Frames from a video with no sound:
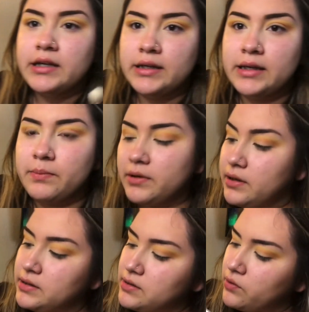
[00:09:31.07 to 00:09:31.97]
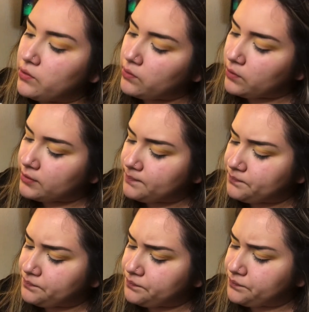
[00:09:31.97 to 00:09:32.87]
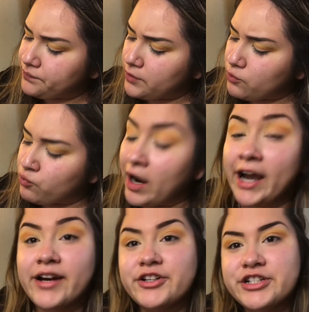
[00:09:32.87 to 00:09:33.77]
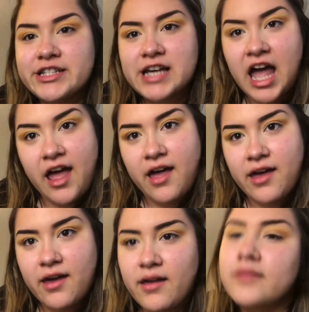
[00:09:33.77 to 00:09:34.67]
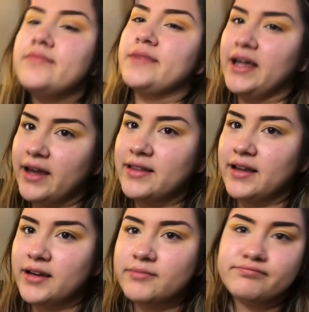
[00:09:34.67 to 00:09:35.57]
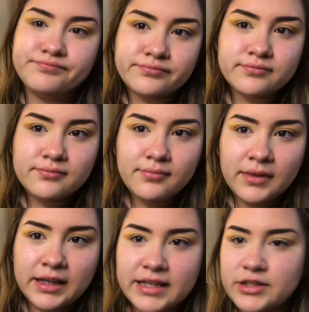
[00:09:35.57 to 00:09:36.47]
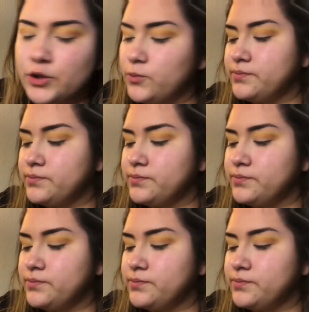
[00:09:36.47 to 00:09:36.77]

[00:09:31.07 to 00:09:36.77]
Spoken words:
Dipping into Rider Sky. I like that name. That's cute.